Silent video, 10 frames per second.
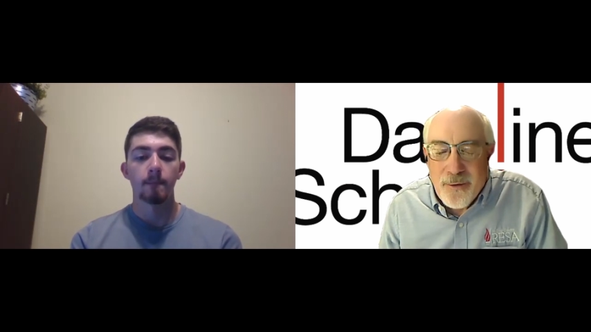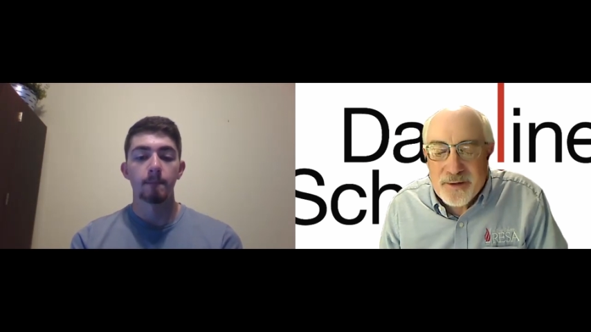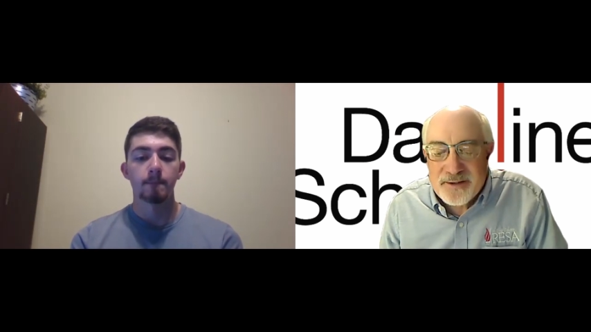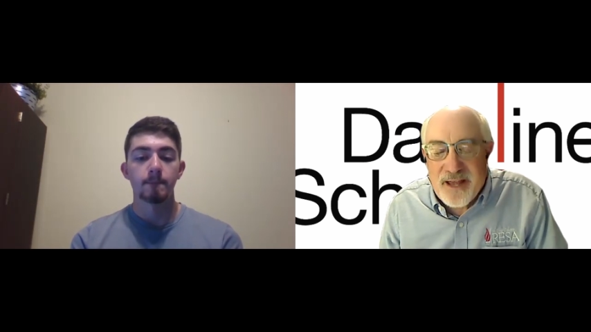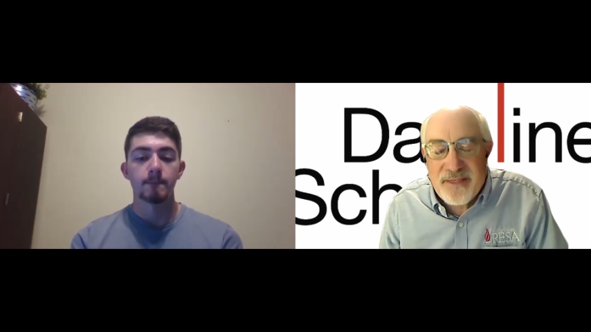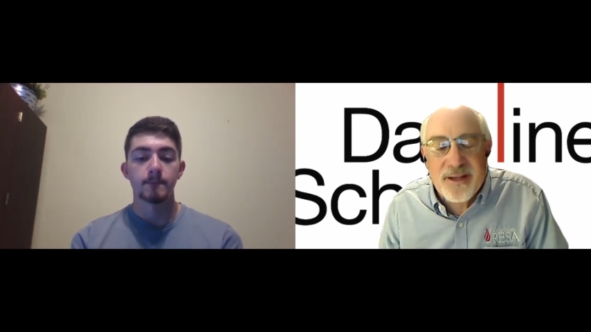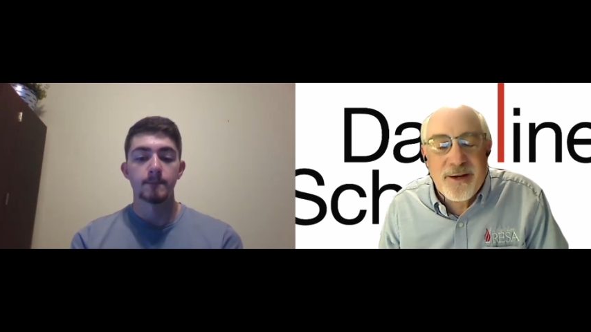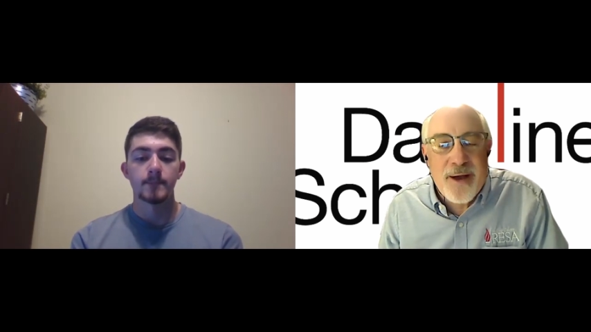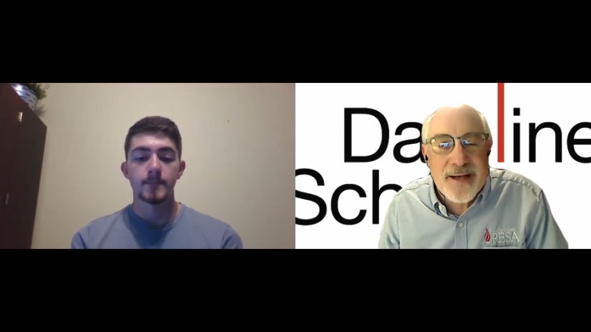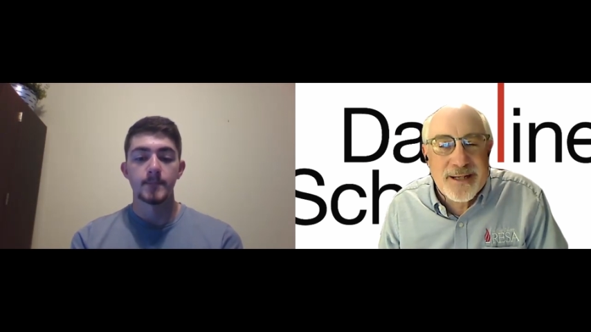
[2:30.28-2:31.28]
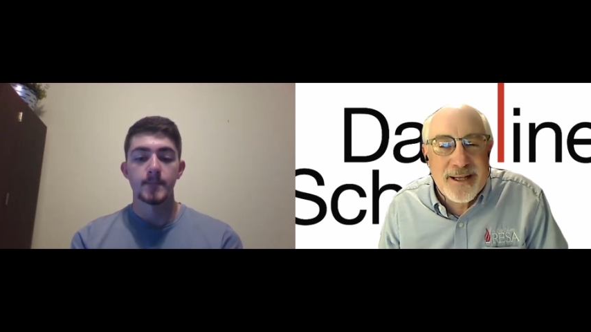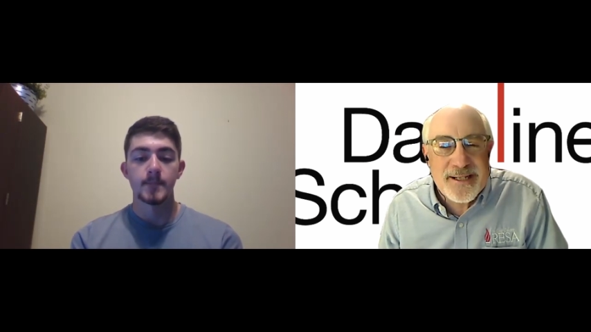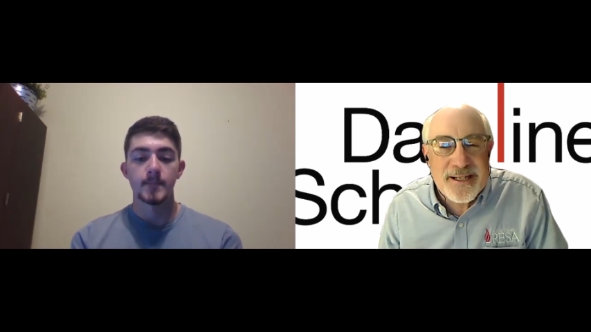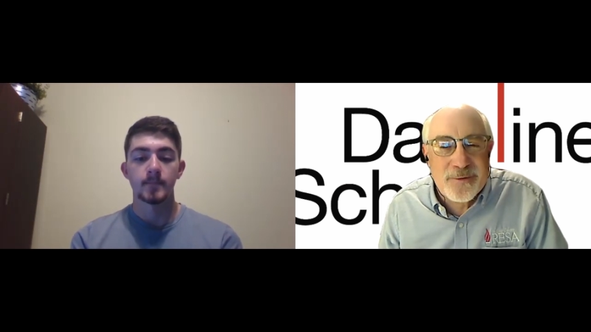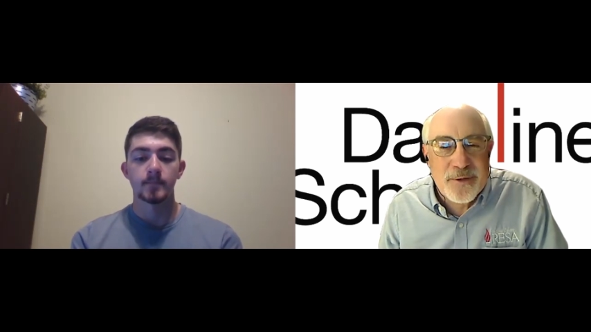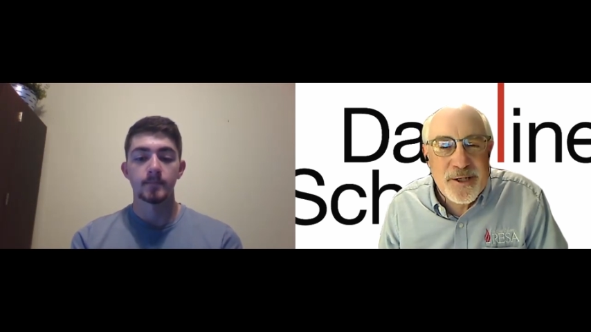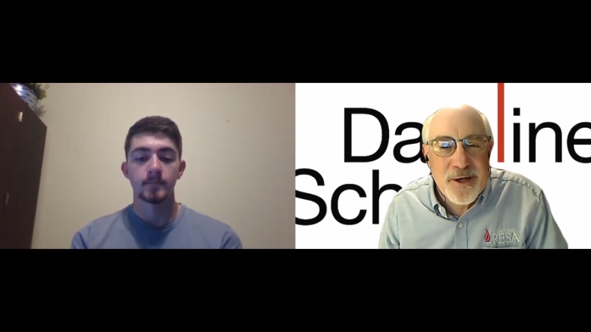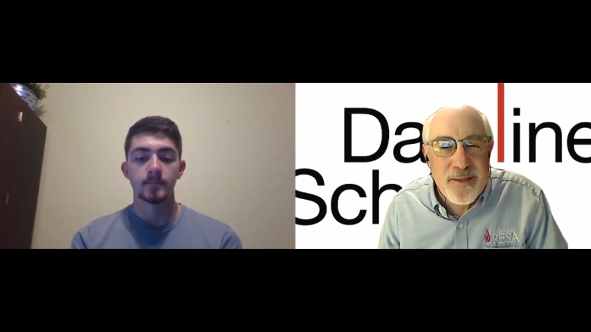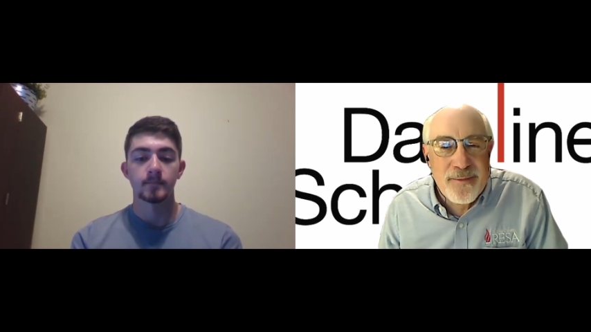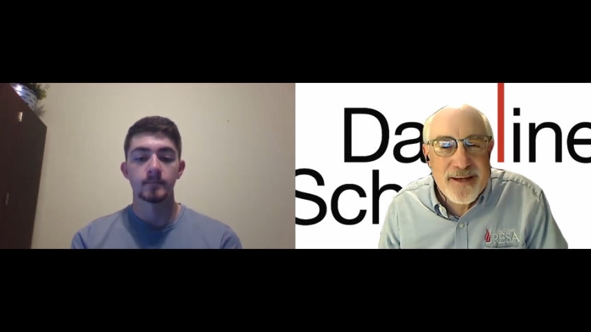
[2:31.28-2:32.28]
Speaker 1: Well, Seth, congratulations.
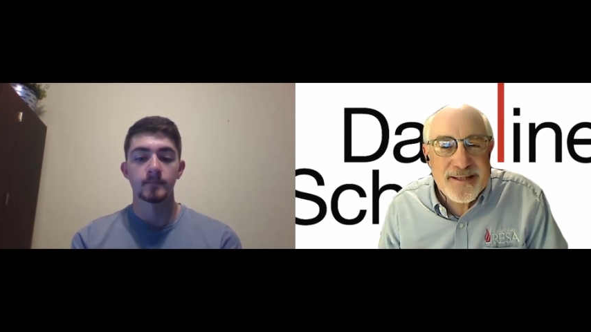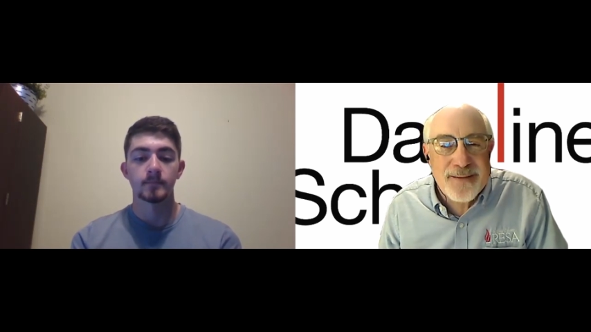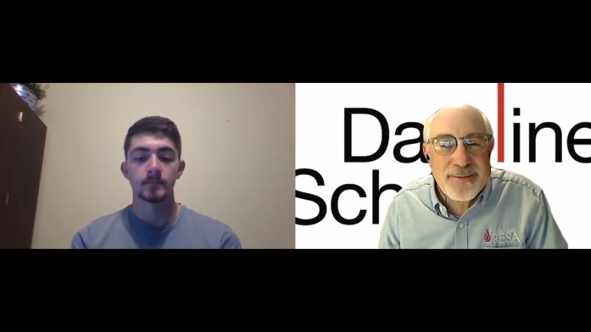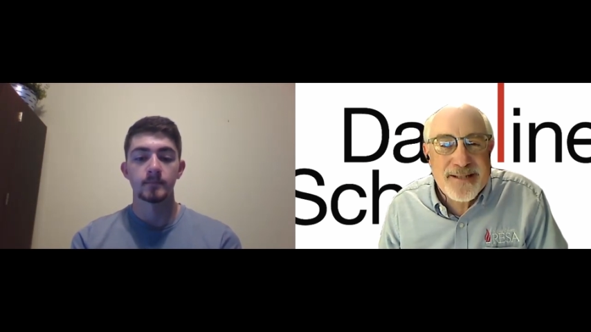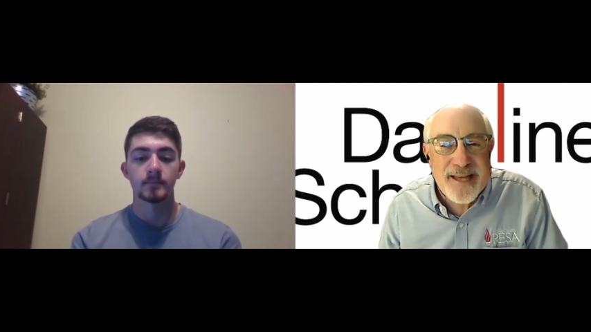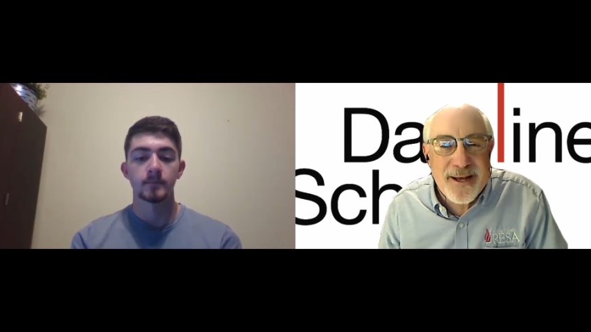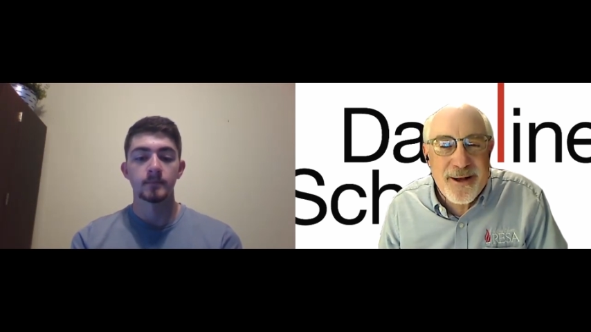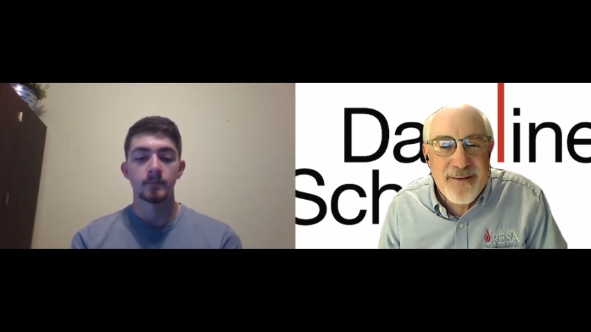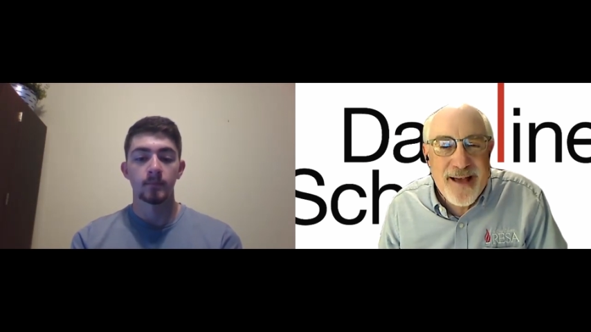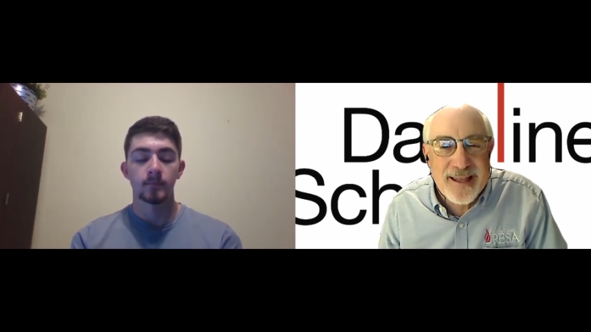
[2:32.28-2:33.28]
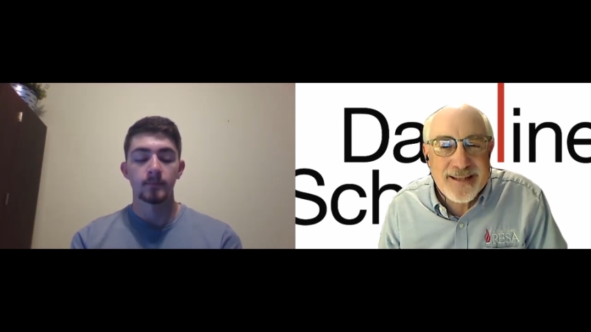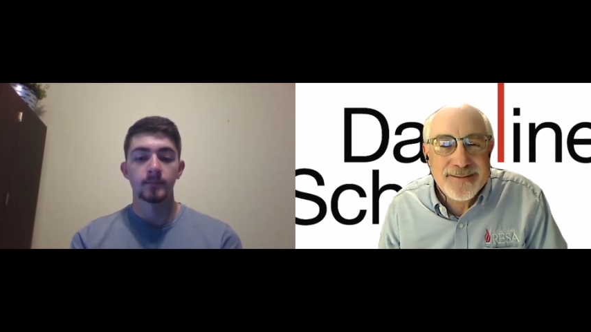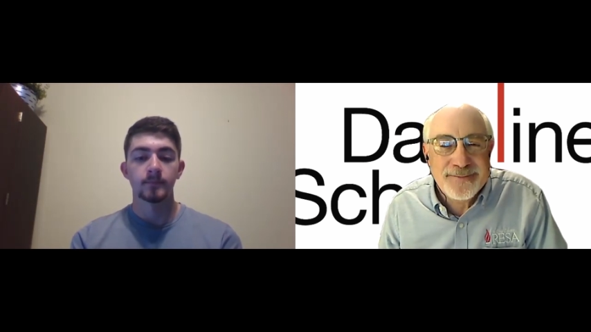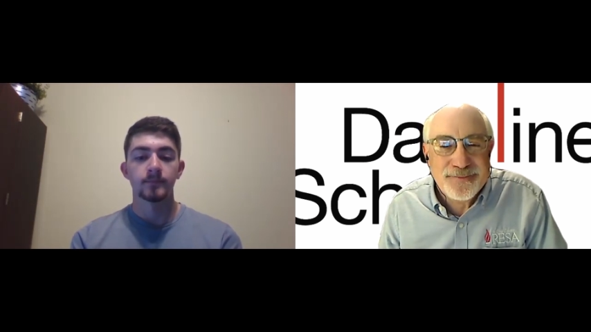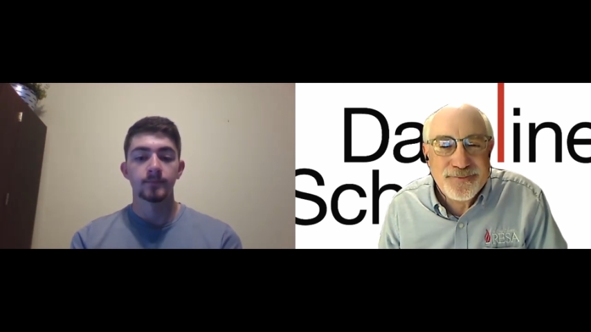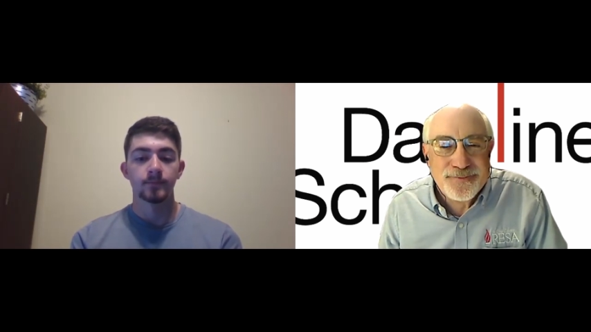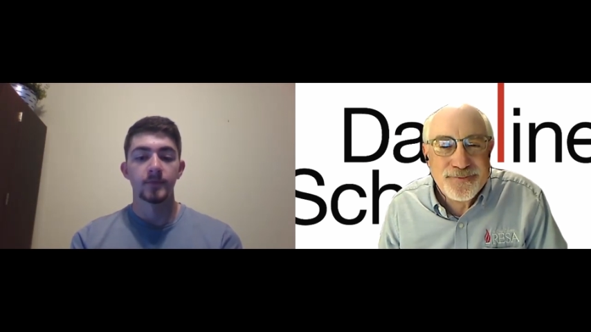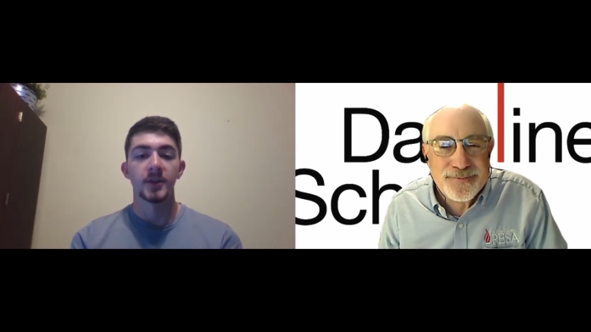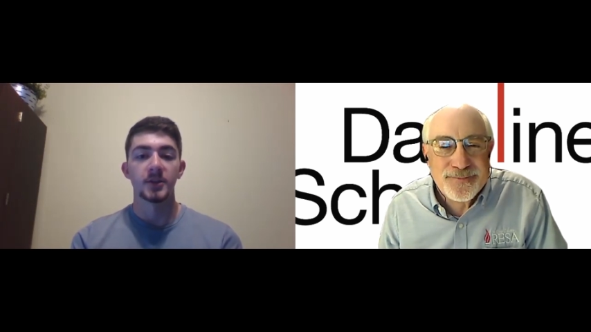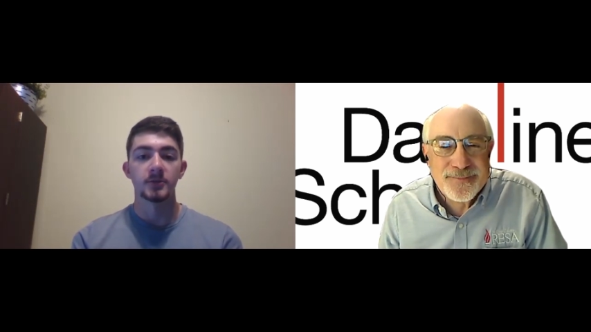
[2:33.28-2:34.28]
Wish you all the best up at Saginaw Valley.
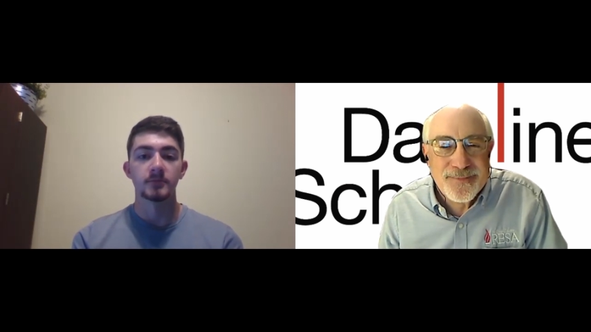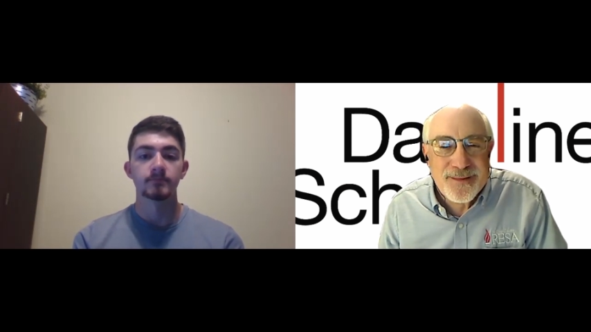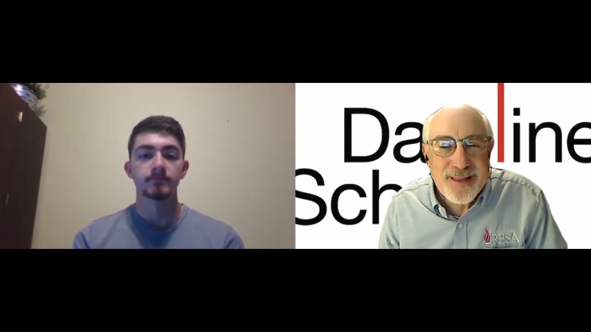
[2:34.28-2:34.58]
Thank you.